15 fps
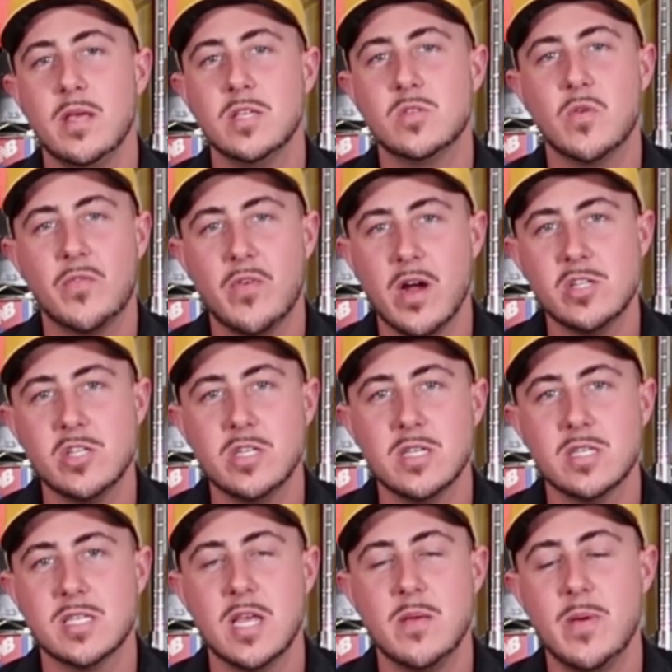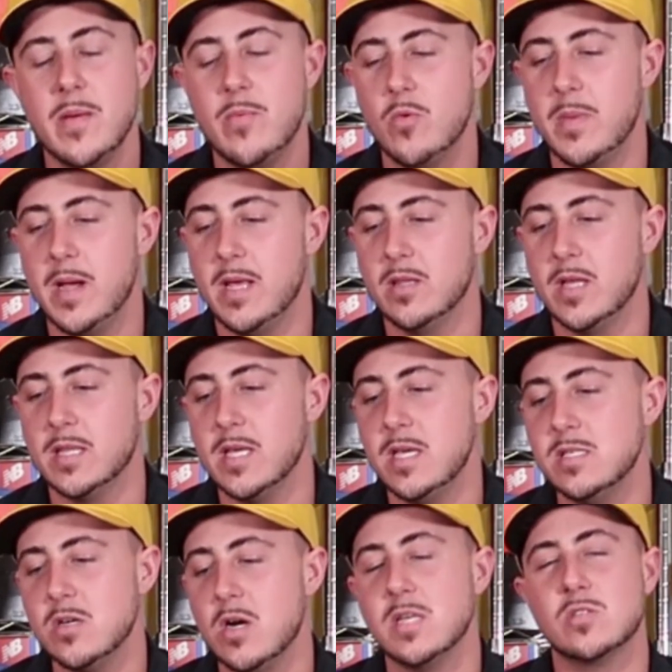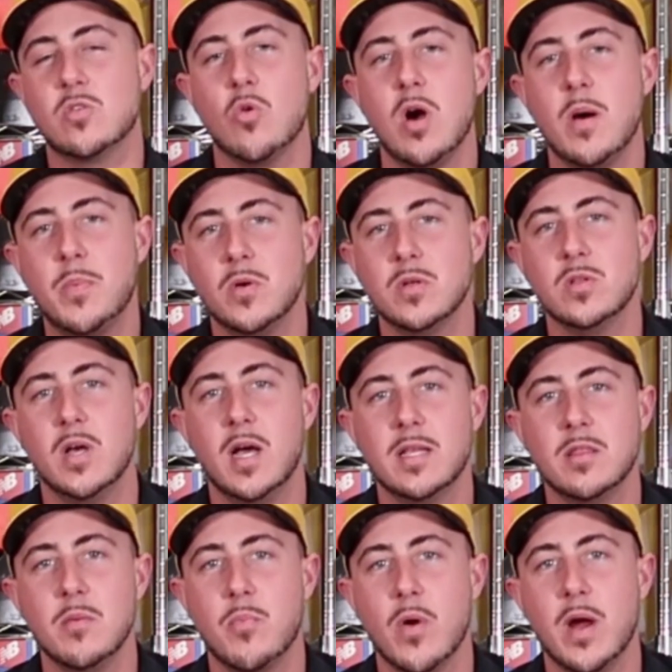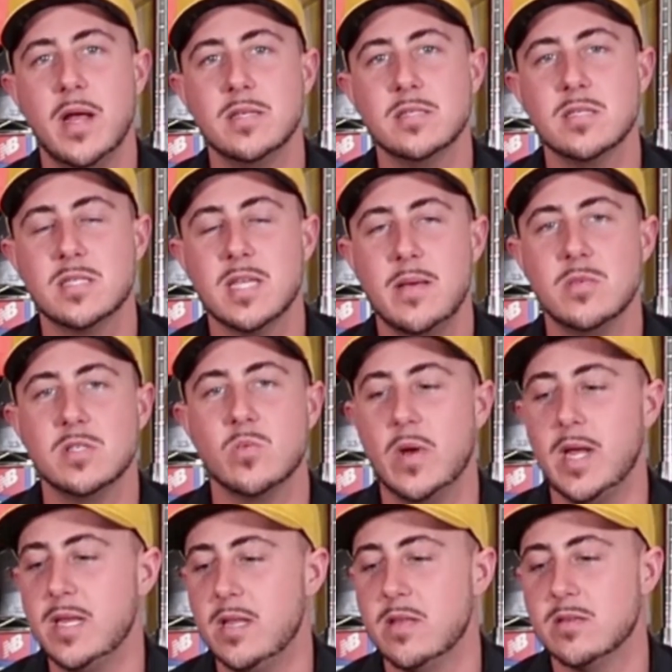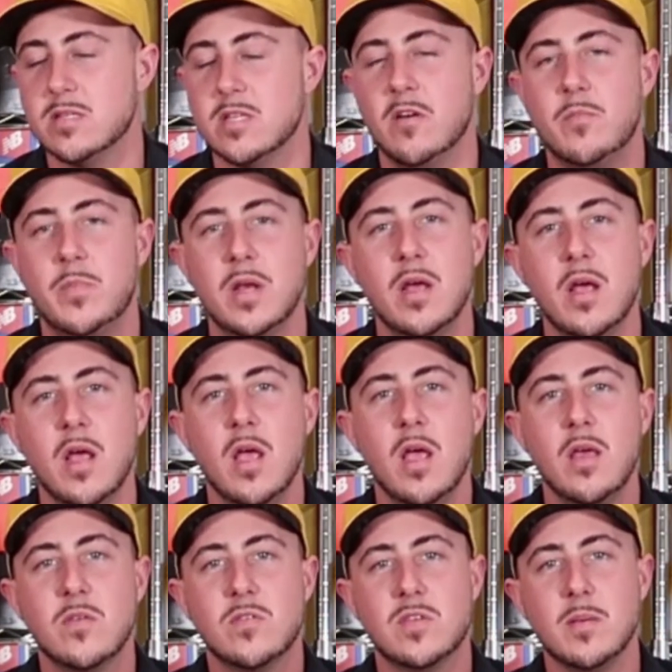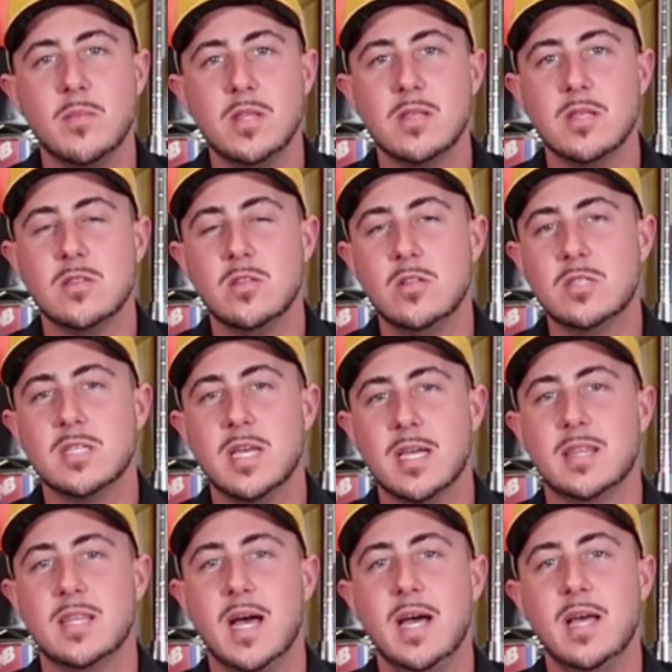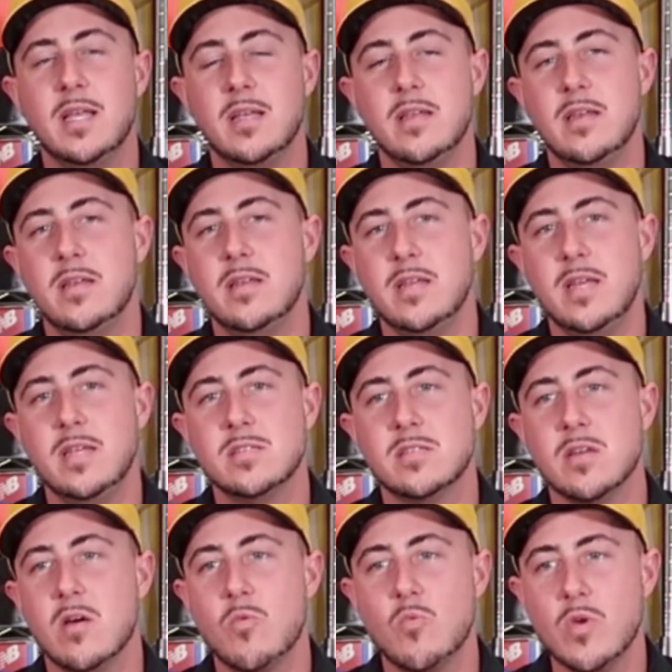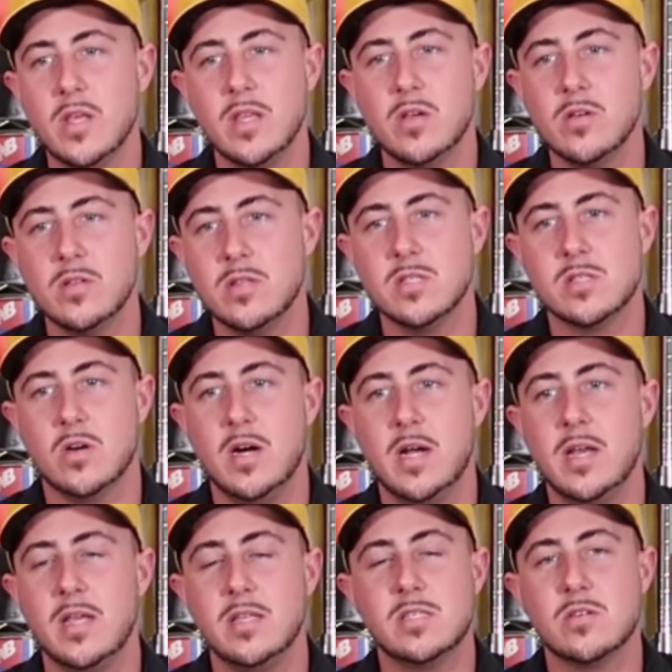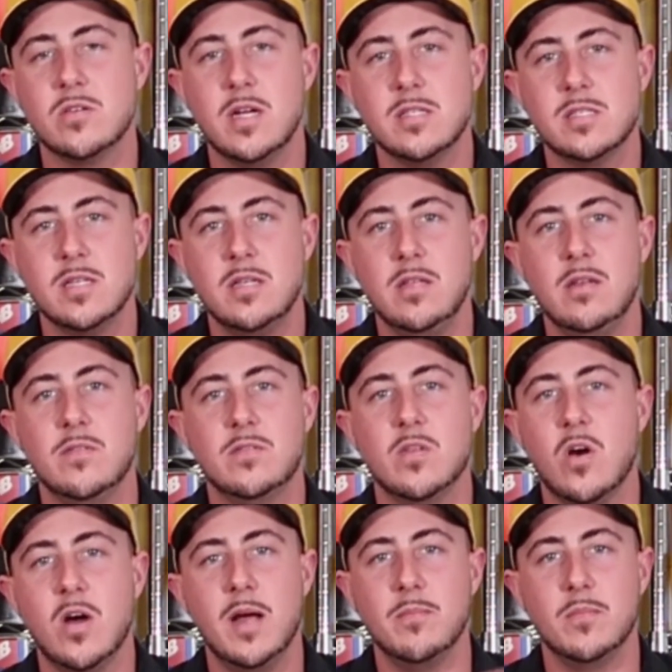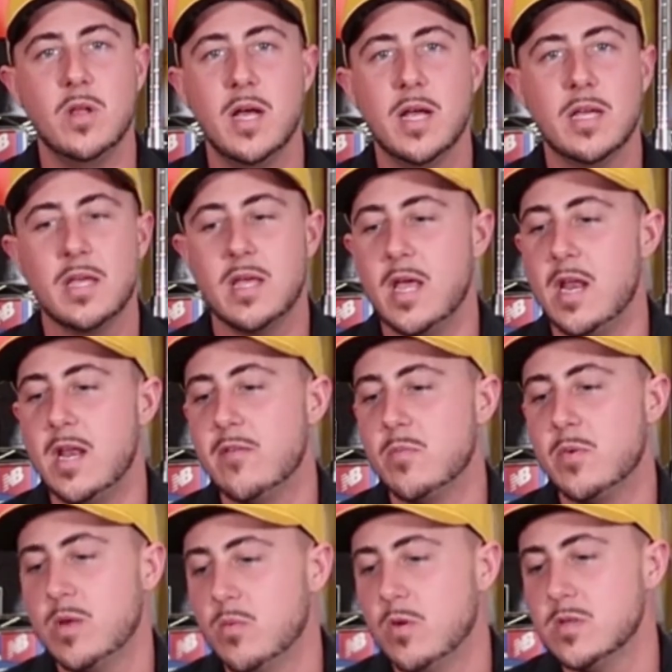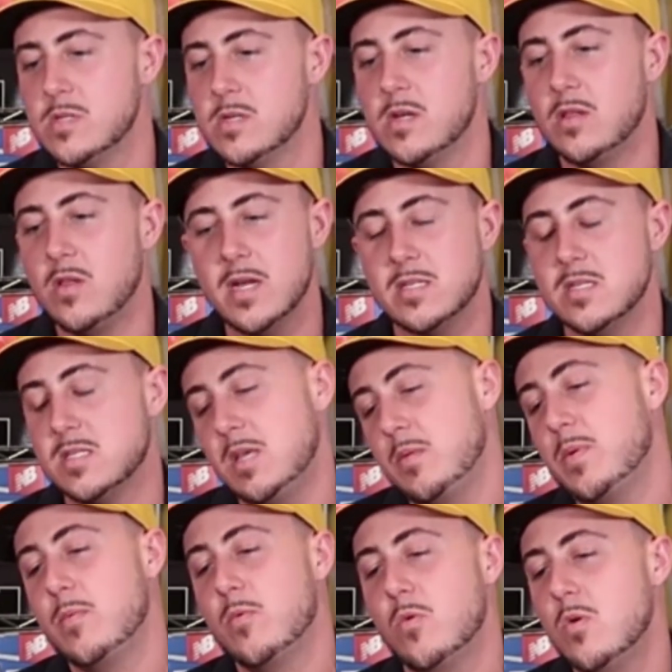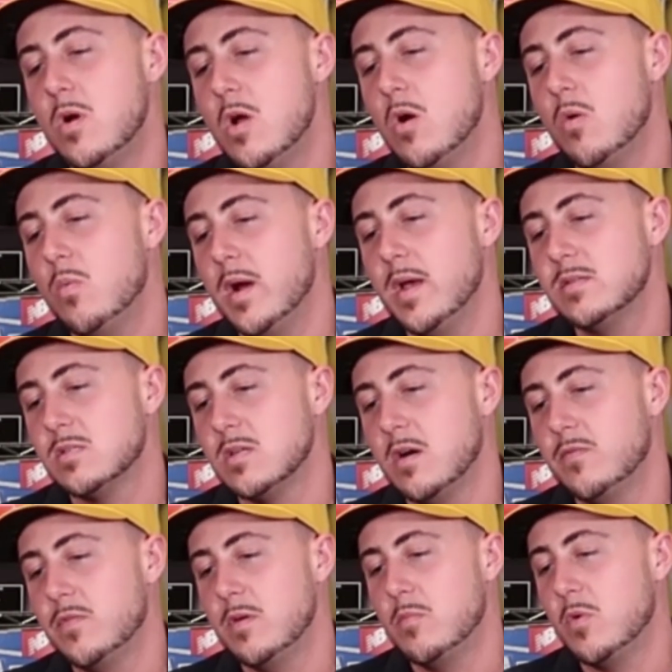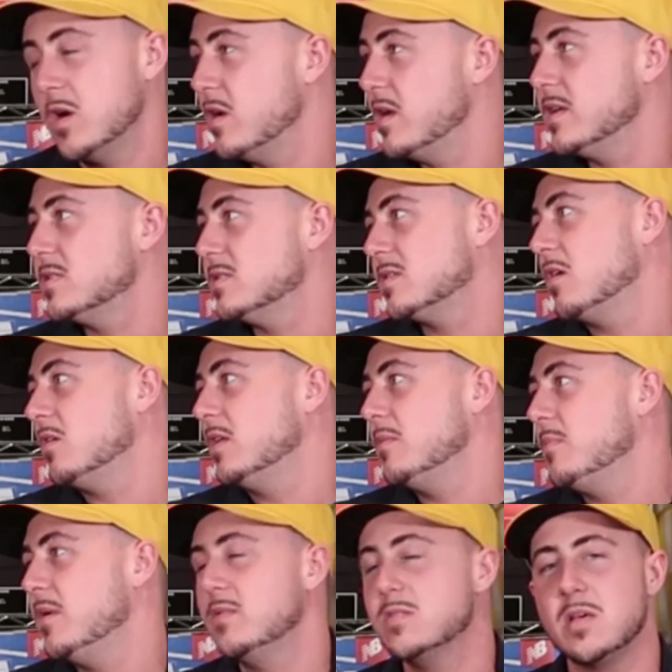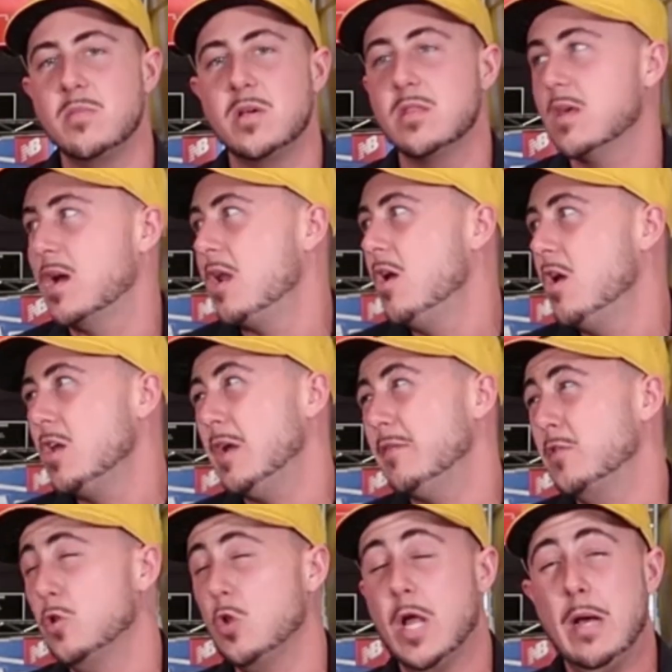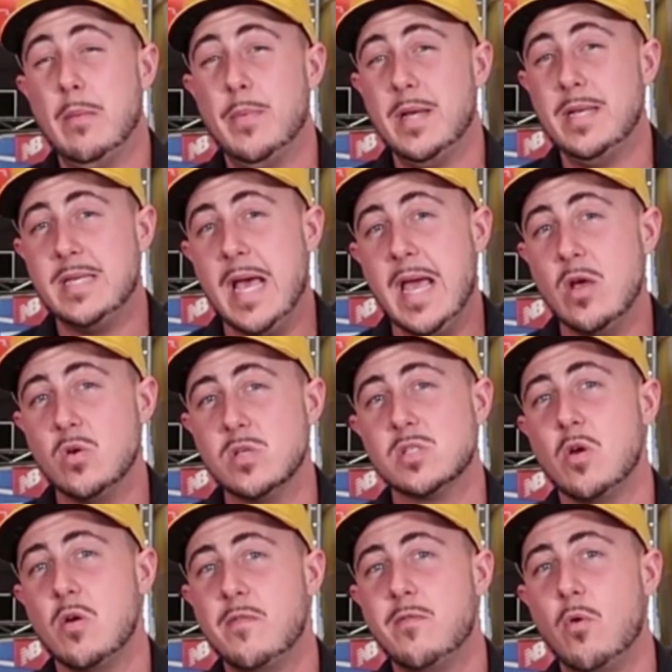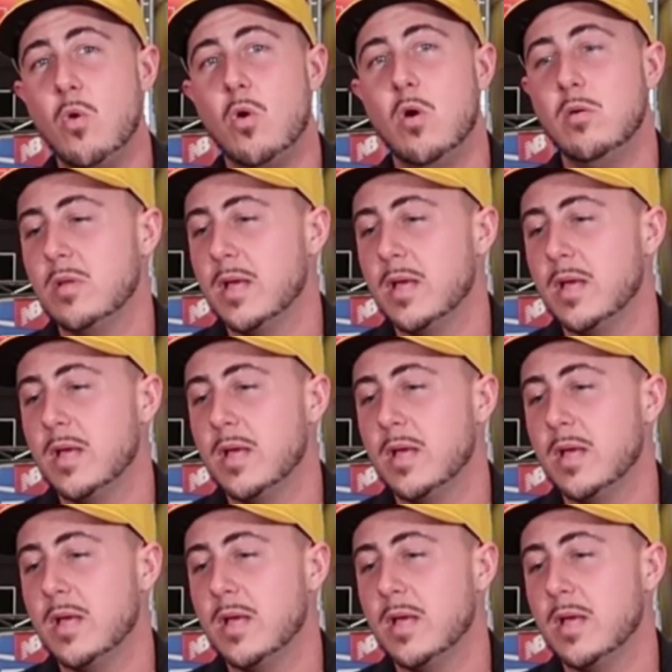It's refreshing to see people, man. Like, these guys grew up on like the brands the same as we did and stuff, but something that looks like that and it is a really good design, it's transcending of time, like, and everybody wants it. And I like to see people wear stuff that might not necessarily be something that you have to line up a day or so for.